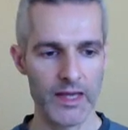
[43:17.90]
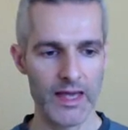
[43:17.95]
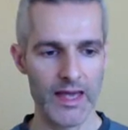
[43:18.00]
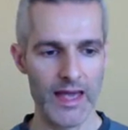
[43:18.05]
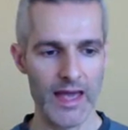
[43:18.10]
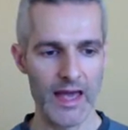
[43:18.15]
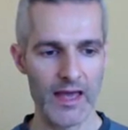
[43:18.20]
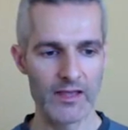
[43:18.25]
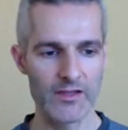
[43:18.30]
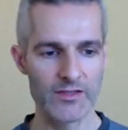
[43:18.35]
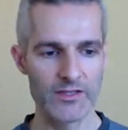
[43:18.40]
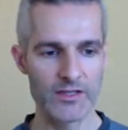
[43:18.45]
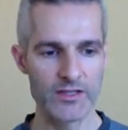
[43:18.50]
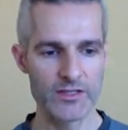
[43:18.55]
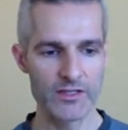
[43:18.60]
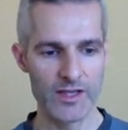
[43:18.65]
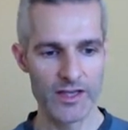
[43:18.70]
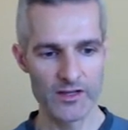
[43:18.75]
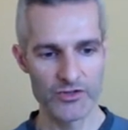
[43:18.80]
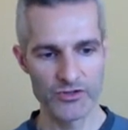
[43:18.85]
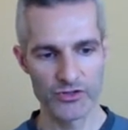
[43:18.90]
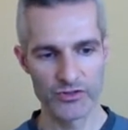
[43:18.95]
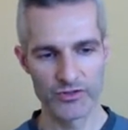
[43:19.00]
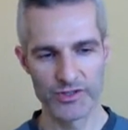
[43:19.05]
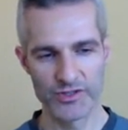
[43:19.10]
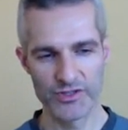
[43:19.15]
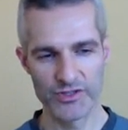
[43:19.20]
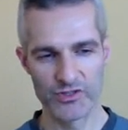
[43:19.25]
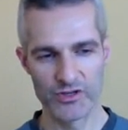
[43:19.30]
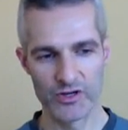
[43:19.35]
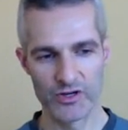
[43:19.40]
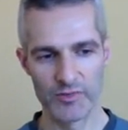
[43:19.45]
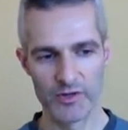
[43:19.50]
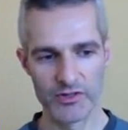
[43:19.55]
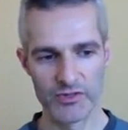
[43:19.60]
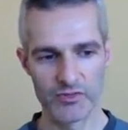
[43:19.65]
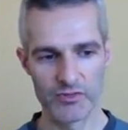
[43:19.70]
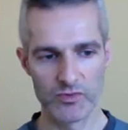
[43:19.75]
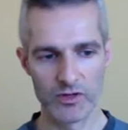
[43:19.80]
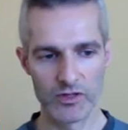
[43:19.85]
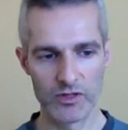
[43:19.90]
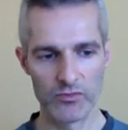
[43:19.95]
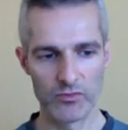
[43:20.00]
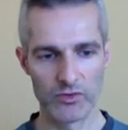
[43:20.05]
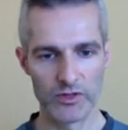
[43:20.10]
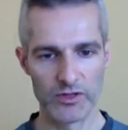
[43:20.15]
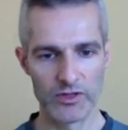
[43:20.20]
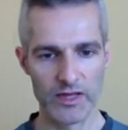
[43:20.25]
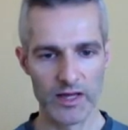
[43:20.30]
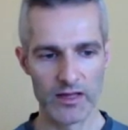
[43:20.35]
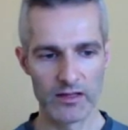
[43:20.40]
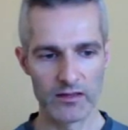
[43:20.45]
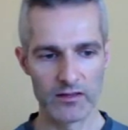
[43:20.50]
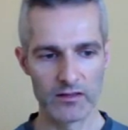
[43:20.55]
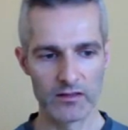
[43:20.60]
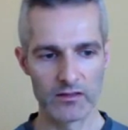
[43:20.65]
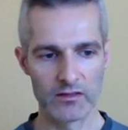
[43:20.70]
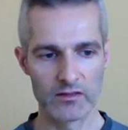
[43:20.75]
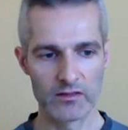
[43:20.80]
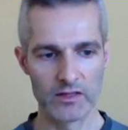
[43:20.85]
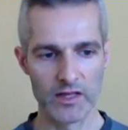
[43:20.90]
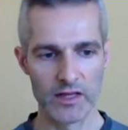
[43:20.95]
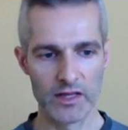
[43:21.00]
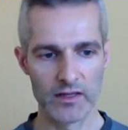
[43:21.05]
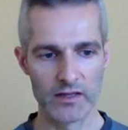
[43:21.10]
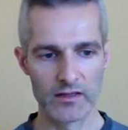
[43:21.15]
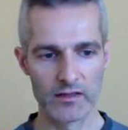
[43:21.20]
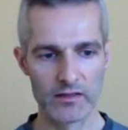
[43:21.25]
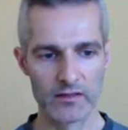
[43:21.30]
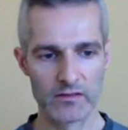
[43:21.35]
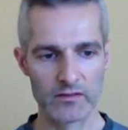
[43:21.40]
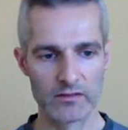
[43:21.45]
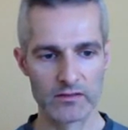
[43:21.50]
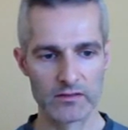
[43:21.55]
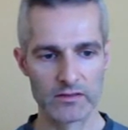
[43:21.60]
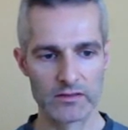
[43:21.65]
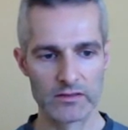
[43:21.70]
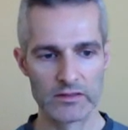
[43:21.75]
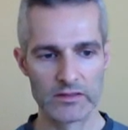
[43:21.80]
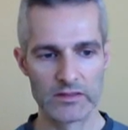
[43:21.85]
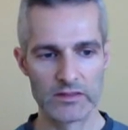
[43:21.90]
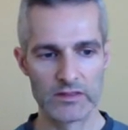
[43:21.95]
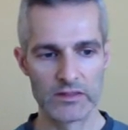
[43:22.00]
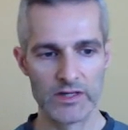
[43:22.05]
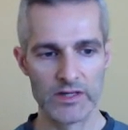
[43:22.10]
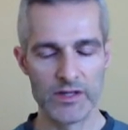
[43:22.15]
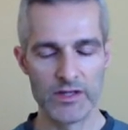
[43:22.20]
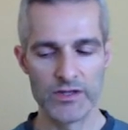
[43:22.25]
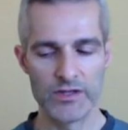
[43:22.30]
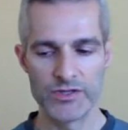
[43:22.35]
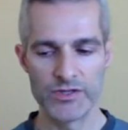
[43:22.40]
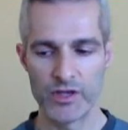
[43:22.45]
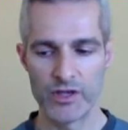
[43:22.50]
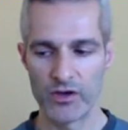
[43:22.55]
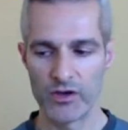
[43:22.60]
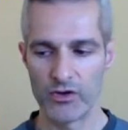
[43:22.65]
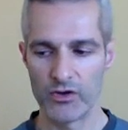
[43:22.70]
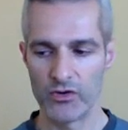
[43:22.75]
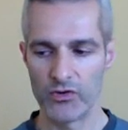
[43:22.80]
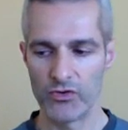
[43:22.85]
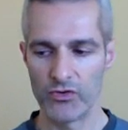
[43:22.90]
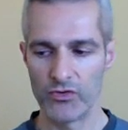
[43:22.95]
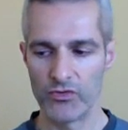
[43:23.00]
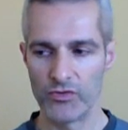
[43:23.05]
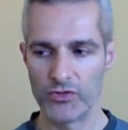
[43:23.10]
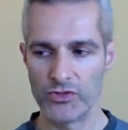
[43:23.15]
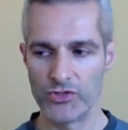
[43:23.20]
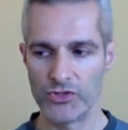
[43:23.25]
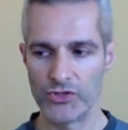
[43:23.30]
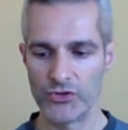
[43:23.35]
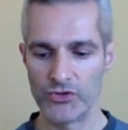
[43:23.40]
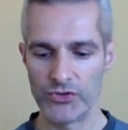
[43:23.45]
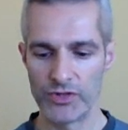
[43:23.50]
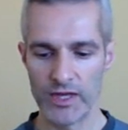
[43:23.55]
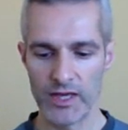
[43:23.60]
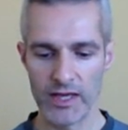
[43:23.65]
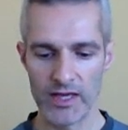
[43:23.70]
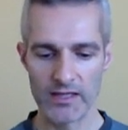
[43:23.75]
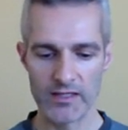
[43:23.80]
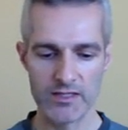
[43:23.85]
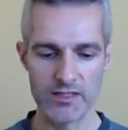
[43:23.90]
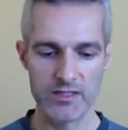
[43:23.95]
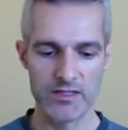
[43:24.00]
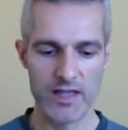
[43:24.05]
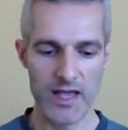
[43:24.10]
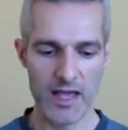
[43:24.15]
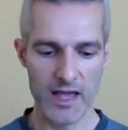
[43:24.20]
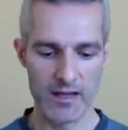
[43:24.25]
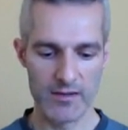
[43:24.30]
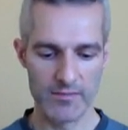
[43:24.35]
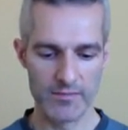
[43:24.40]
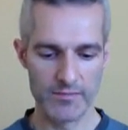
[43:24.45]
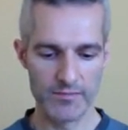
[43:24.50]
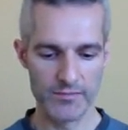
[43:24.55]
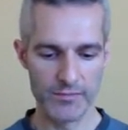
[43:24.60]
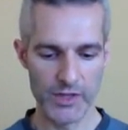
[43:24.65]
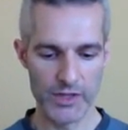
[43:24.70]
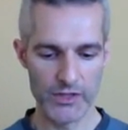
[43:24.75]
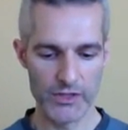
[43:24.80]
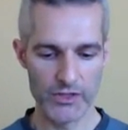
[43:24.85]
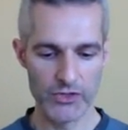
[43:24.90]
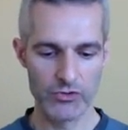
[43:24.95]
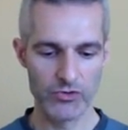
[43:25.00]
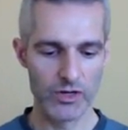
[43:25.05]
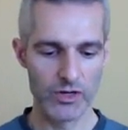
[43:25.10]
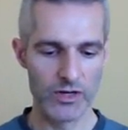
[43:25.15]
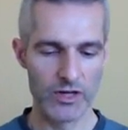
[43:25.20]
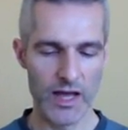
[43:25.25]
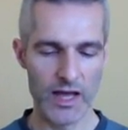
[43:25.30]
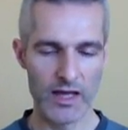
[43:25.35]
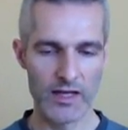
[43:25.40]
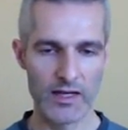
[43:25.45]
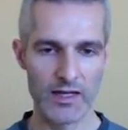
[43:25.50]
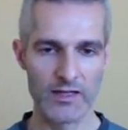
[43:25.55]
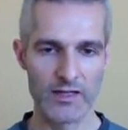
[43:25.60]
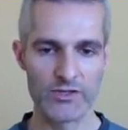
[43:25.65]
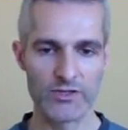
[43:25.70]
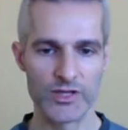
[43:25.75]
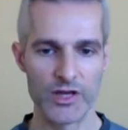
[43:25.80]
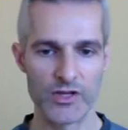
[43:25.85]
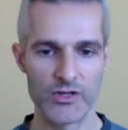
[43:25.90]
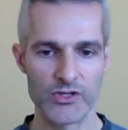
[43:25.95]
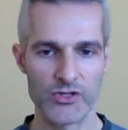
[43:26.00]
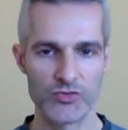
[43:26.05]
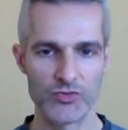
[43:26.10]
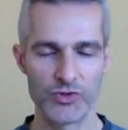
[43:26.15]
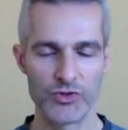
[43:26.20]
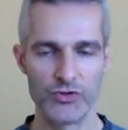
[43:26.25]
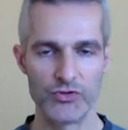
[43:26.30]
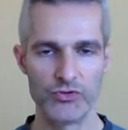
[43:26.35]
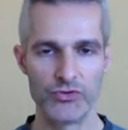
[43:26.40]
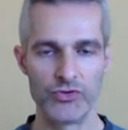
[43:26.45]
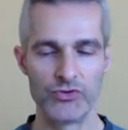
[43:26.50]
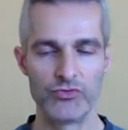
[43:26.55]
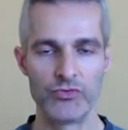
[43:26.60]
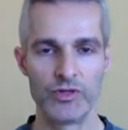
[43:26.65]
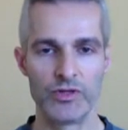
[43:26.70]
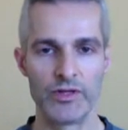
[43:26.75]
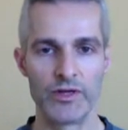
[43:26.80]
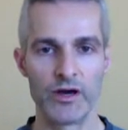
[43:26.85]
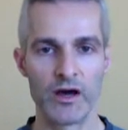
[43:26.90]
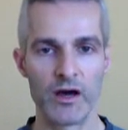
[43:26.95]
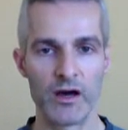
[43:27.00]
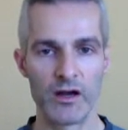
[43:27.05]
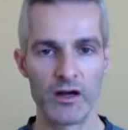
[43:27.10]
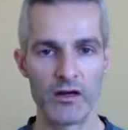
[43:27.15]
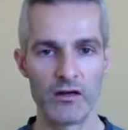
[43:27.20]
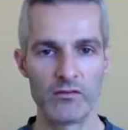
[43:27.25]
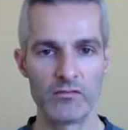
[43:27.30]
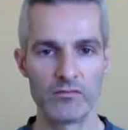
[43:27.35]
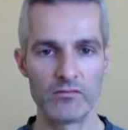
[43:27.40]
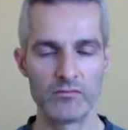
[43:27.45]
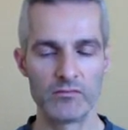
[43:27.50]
Existential disturbance, what would that look like? So to the extent that you are not in touch with who you really are,